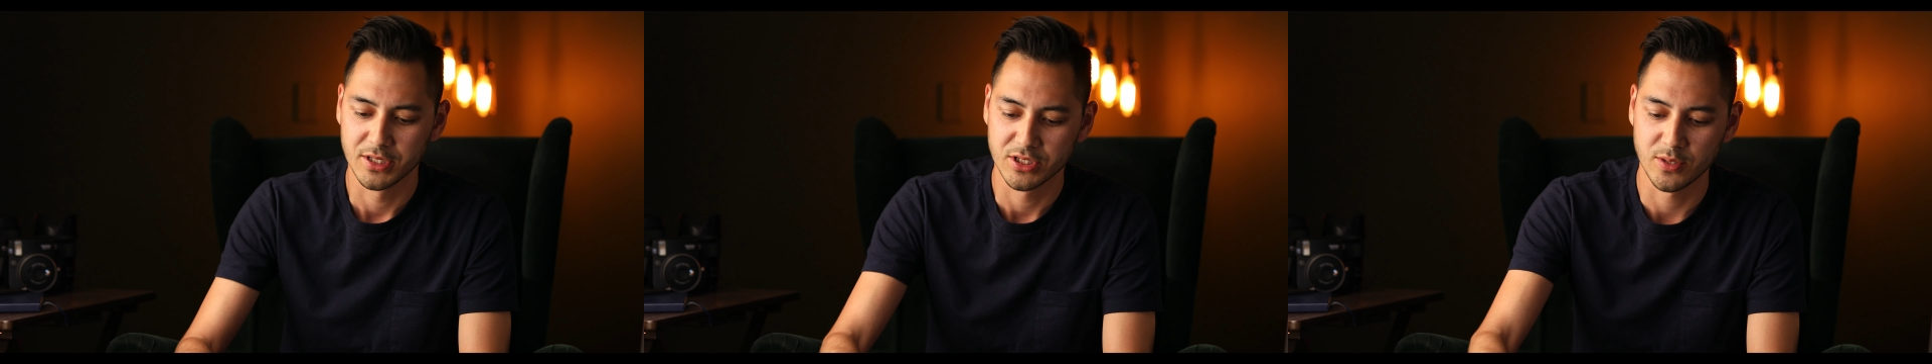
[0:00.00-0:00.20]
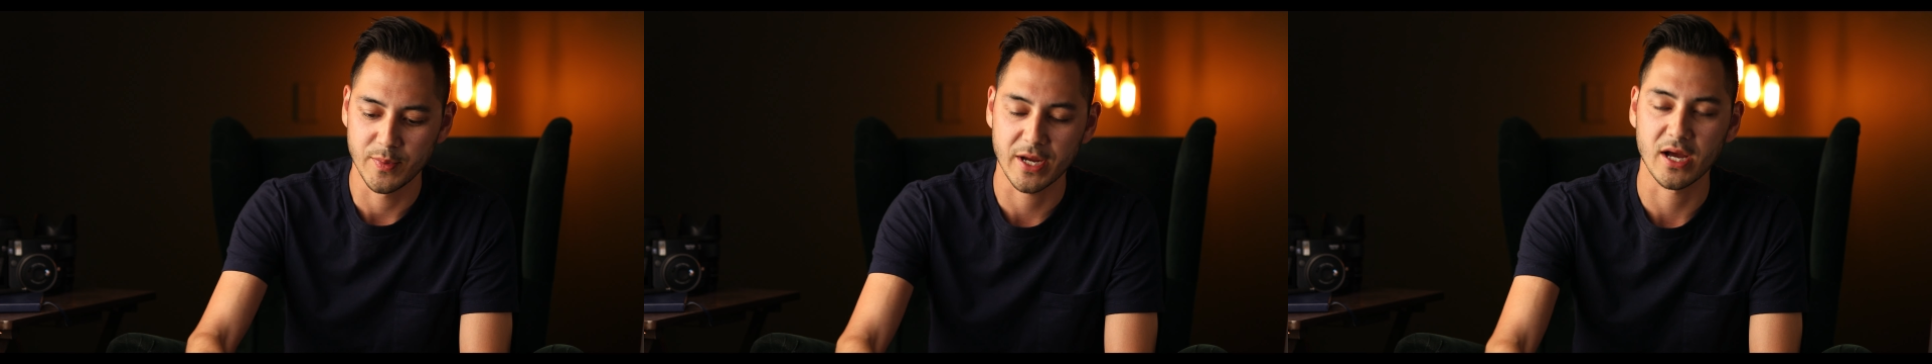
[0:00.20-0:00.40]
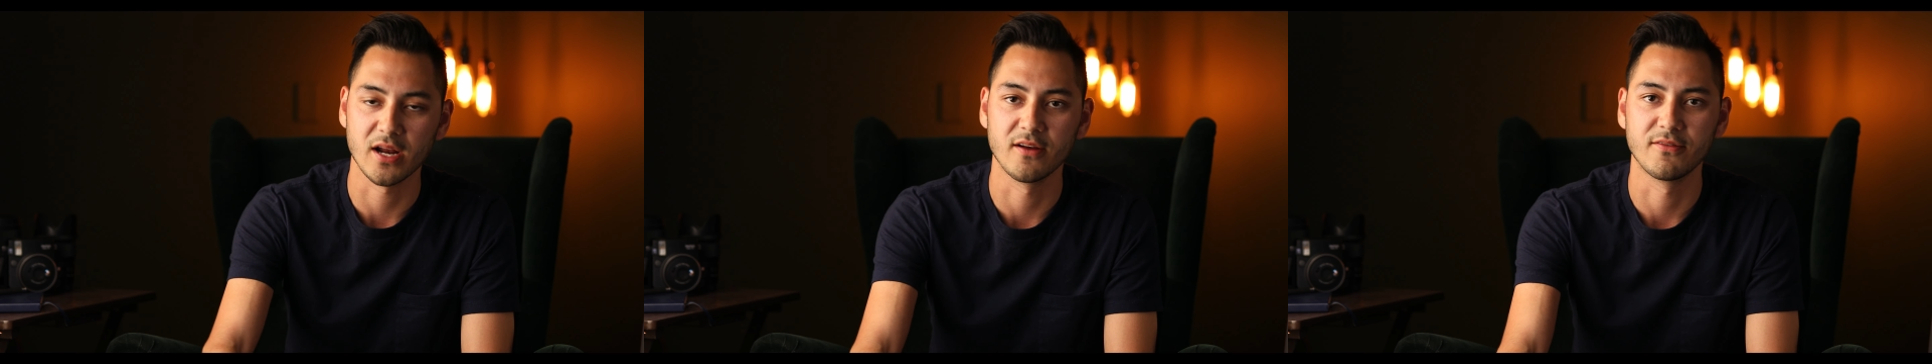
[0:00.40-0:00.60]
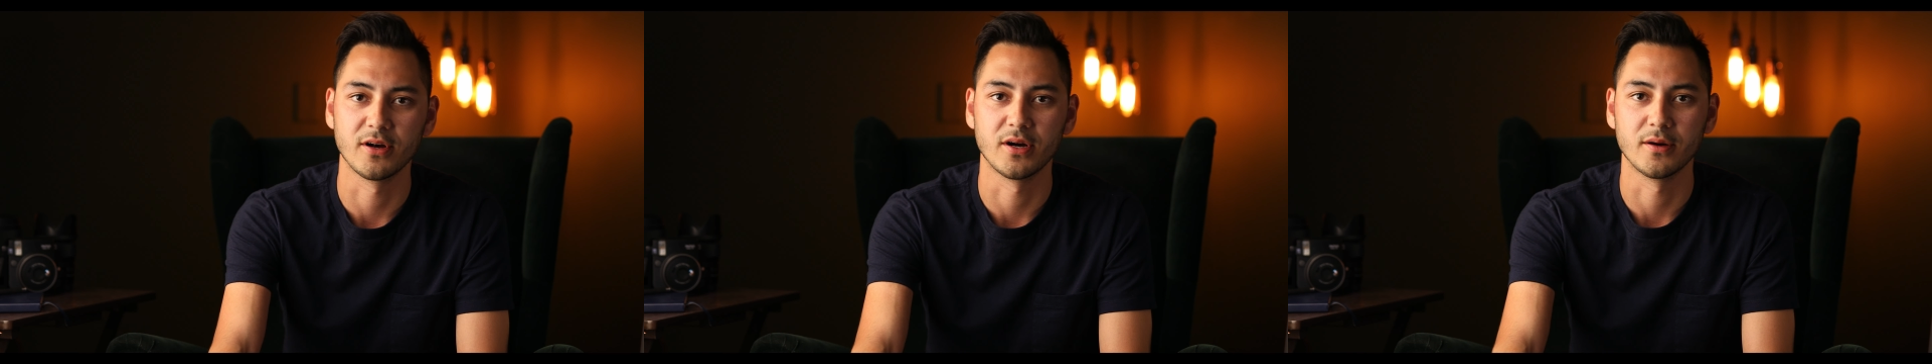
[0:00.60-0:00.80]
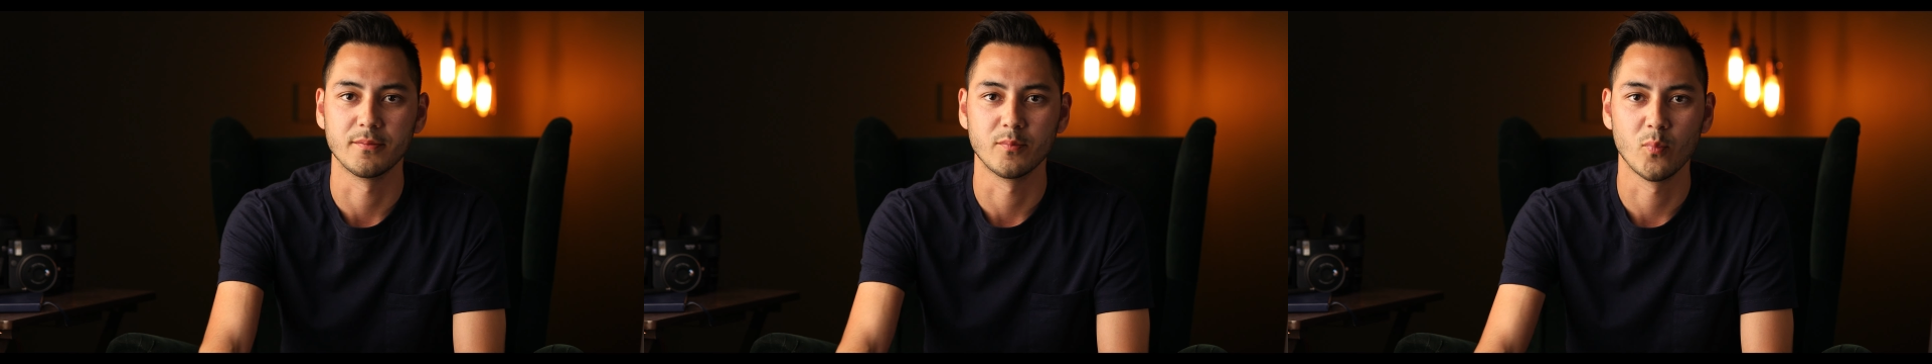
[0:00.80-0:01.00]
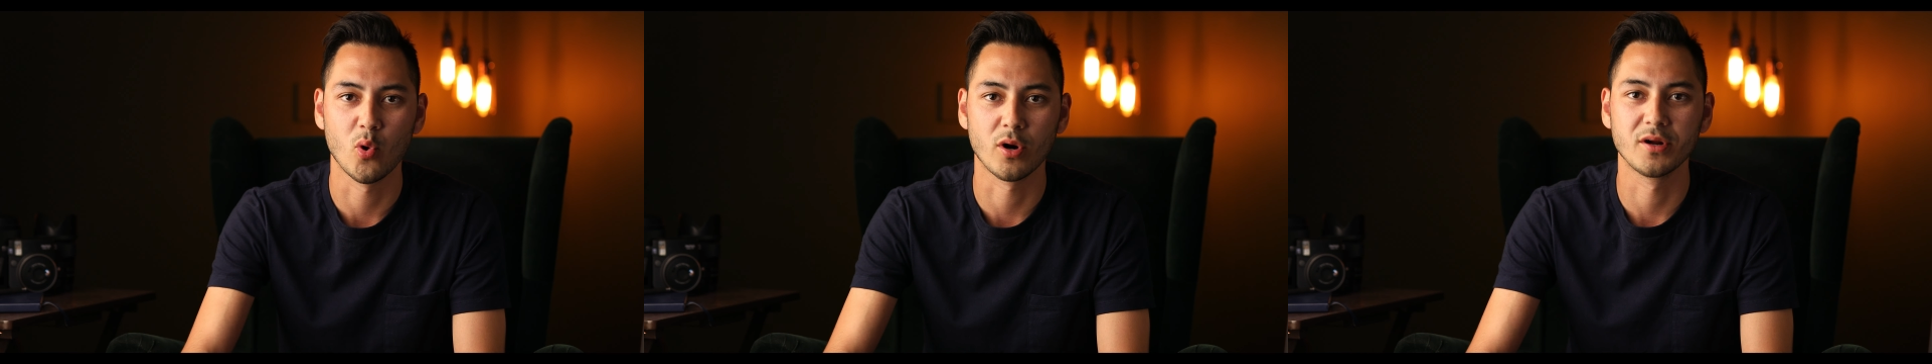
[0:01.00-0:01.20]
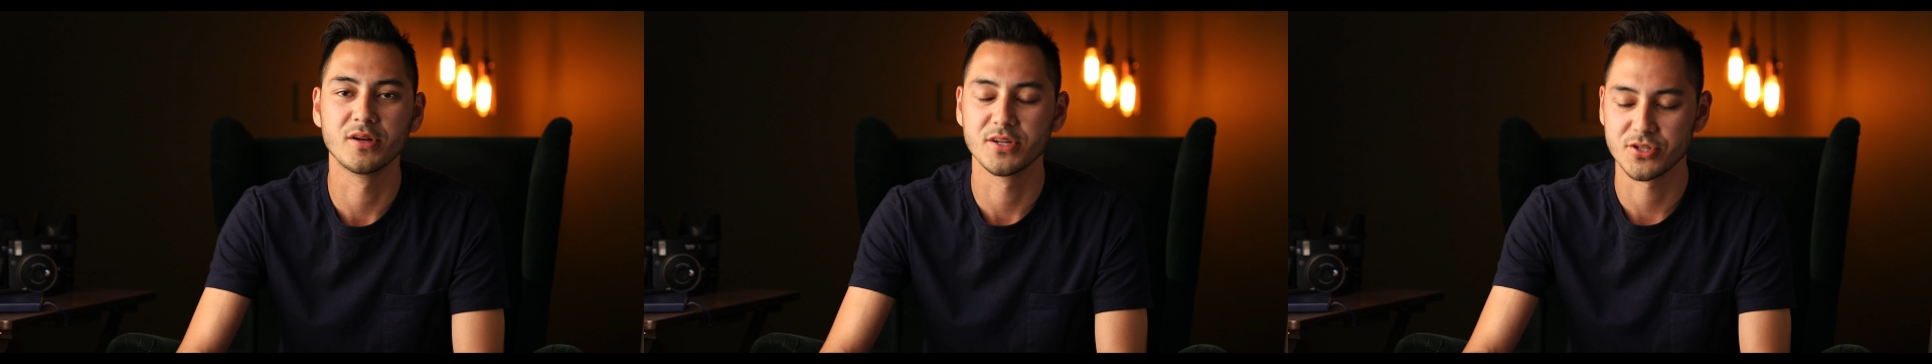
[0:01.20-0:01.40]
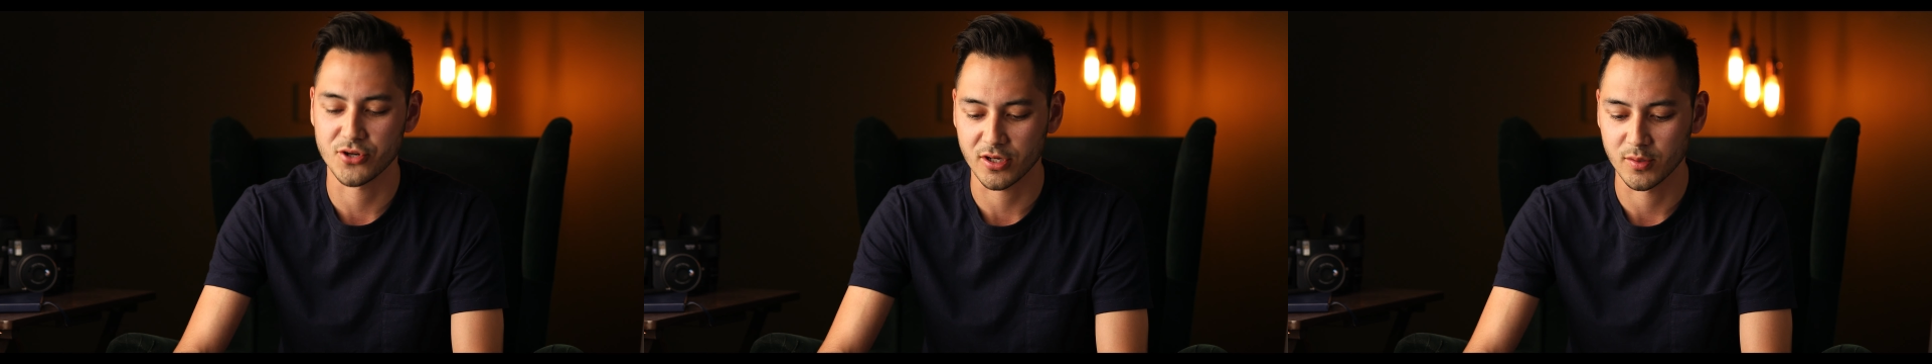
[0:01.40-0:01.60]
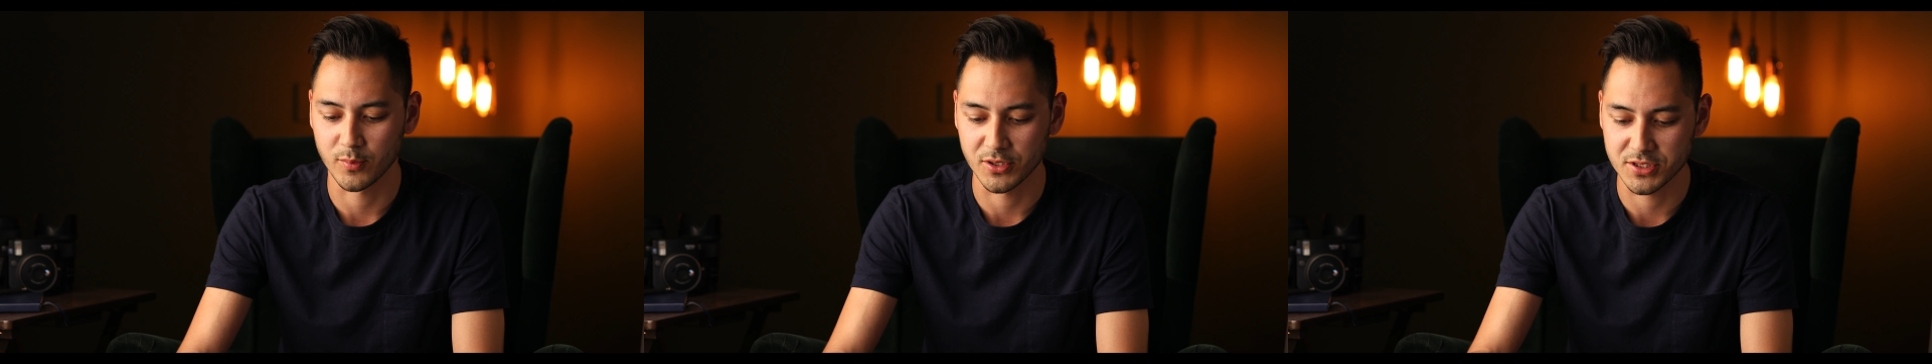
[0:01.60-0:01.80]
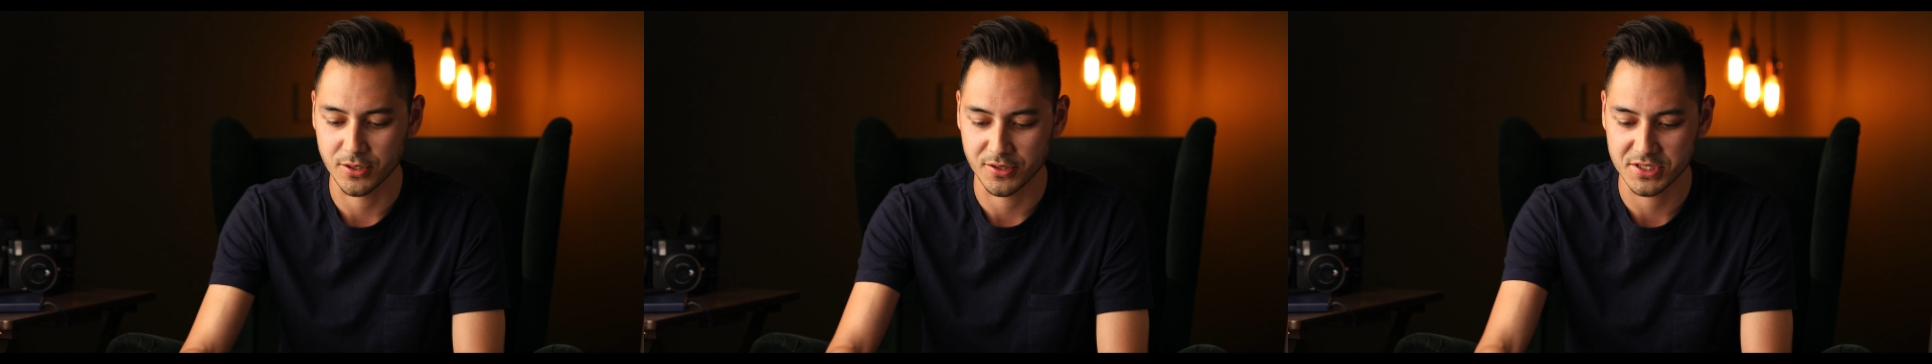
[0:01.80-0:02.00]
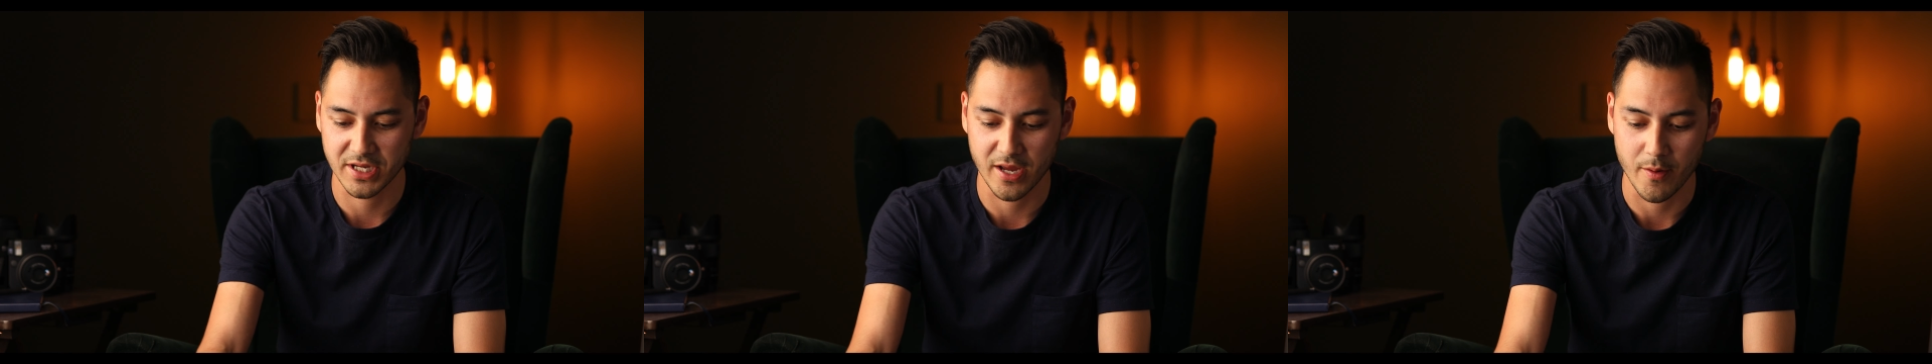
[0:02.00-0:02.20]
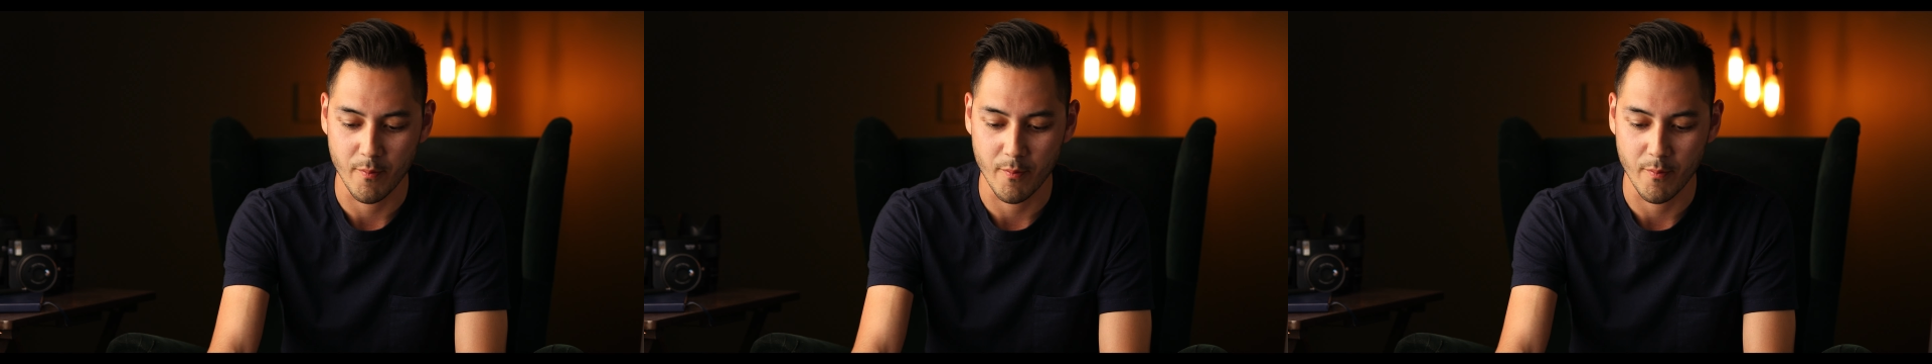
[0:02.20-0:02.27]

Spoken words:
to be kind of more indestructible, so to say.